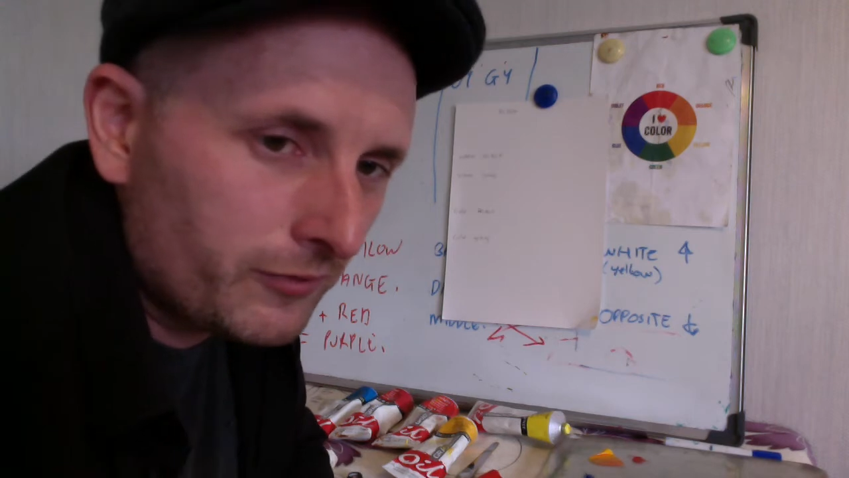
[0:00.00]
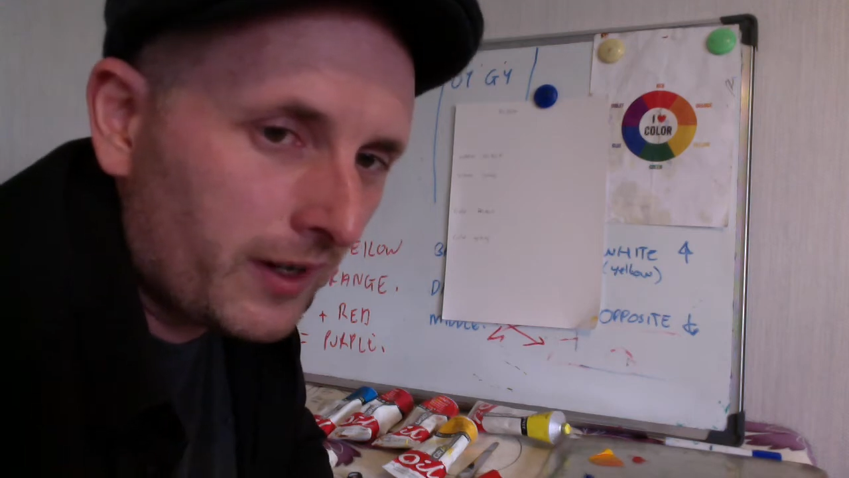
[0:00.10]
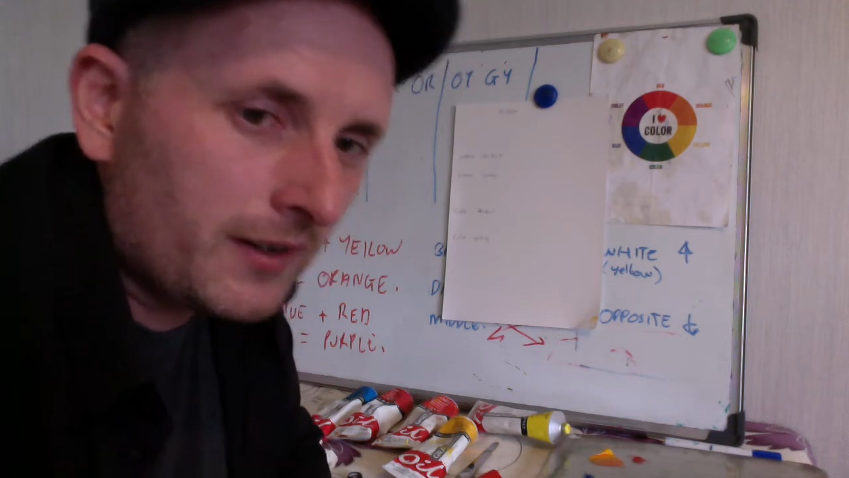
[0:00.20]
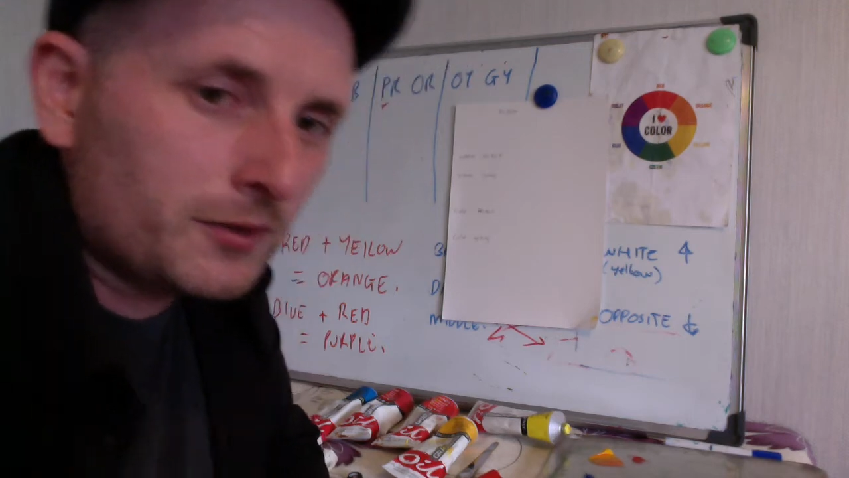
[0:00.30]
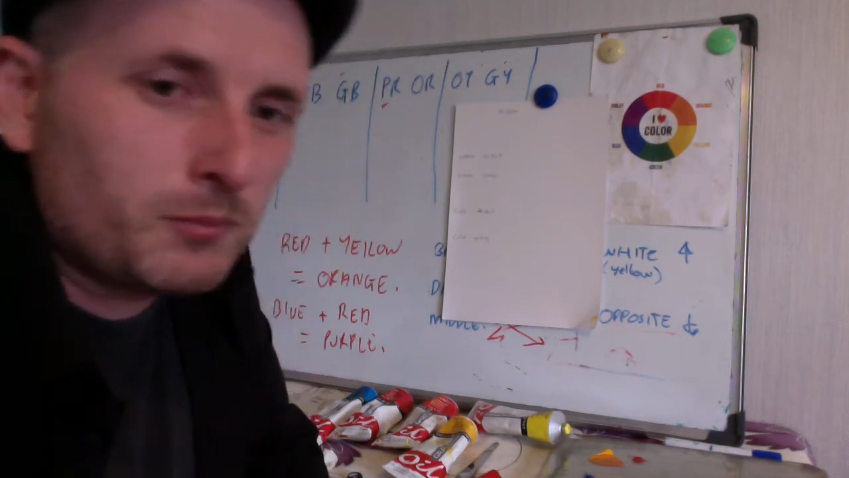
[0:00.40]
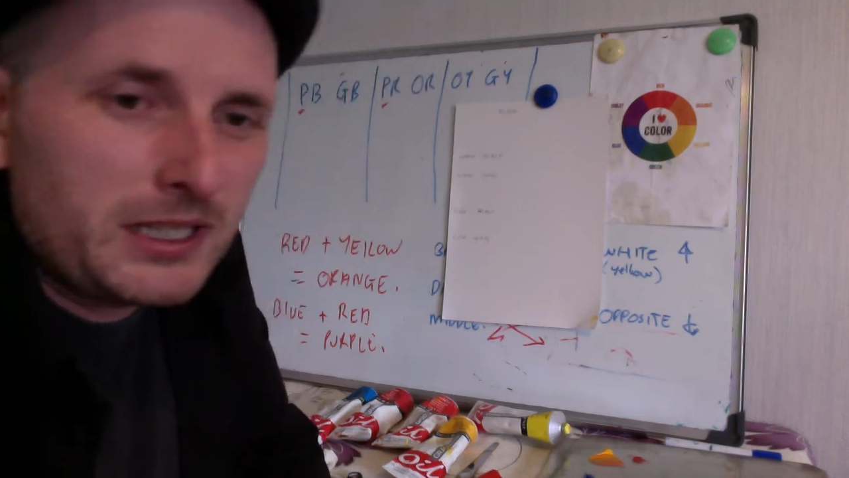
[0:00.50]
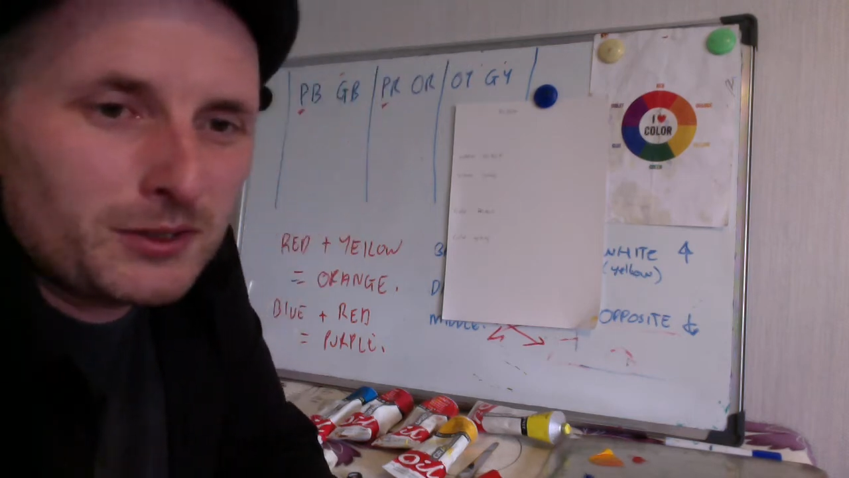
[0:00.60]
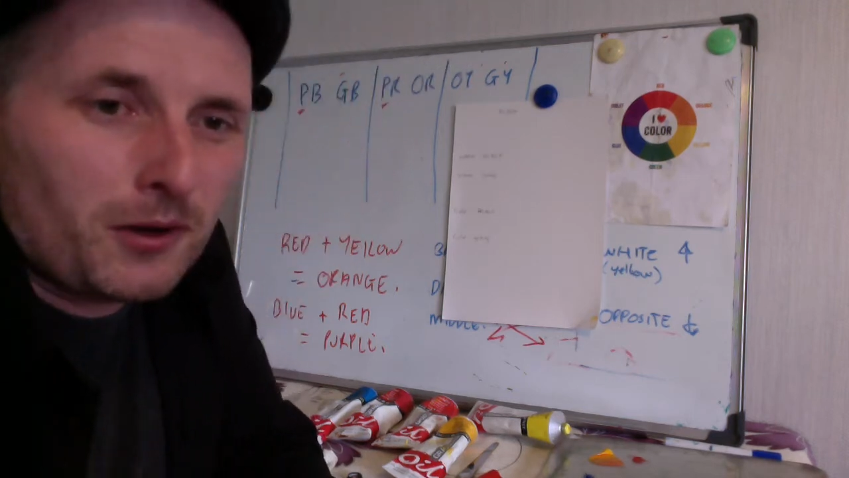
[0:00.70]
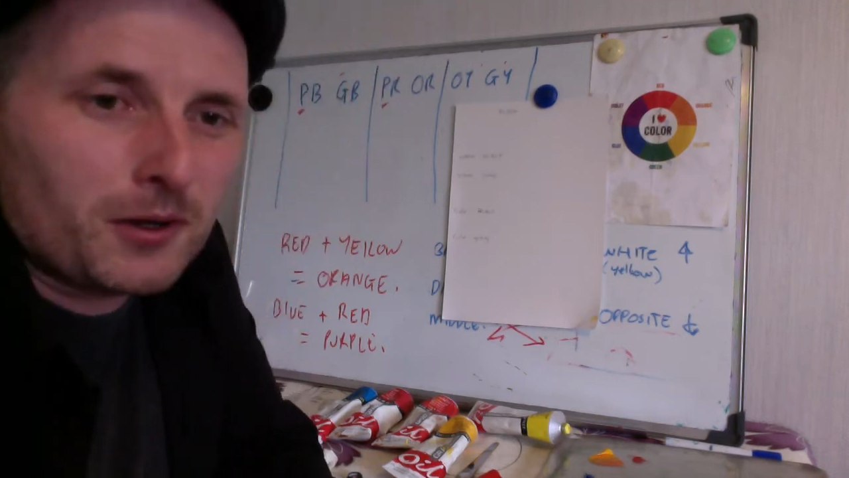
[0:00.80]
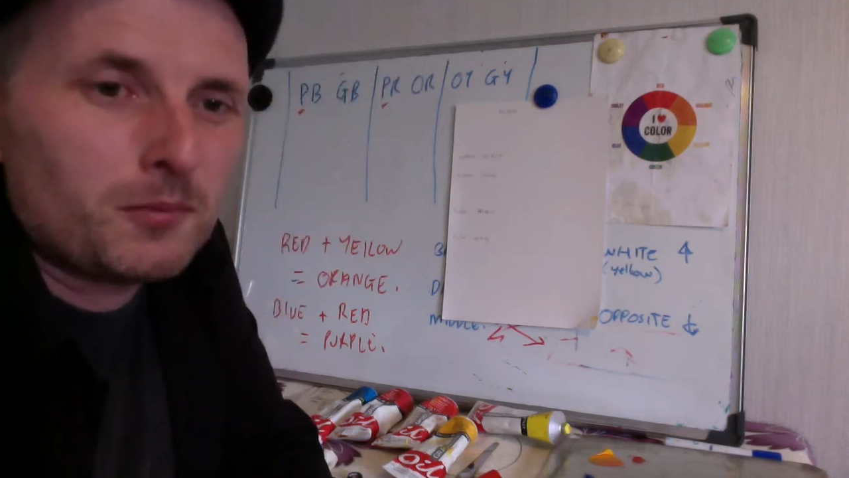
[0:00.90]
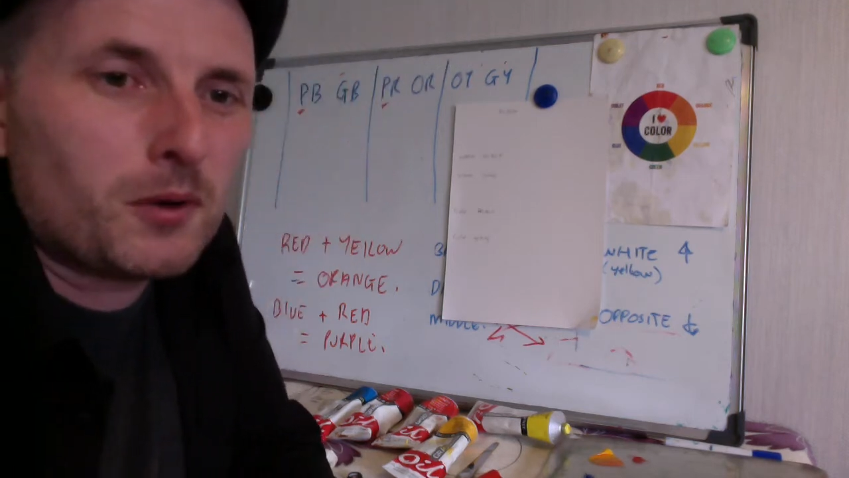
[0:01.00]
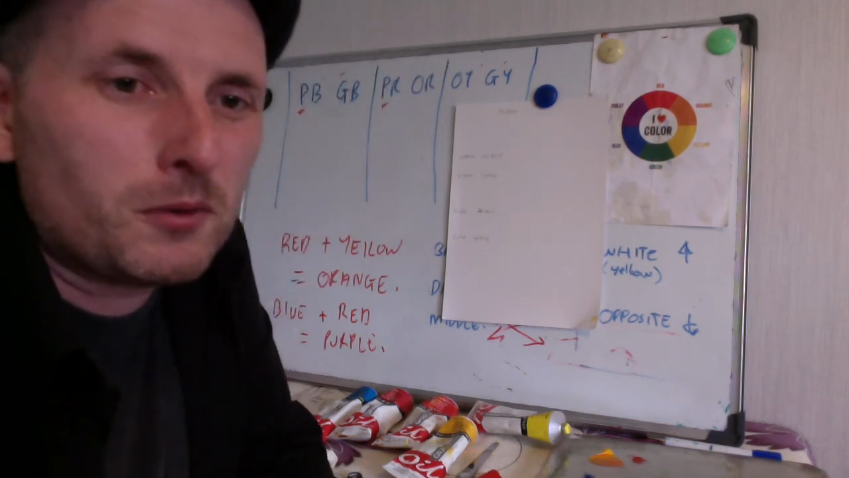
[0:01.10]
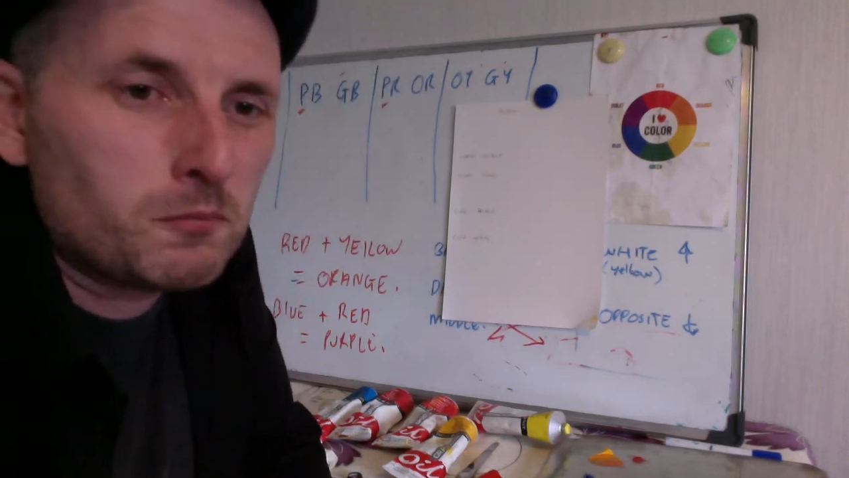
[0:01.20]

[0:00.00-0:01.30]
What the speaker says: heard me talk about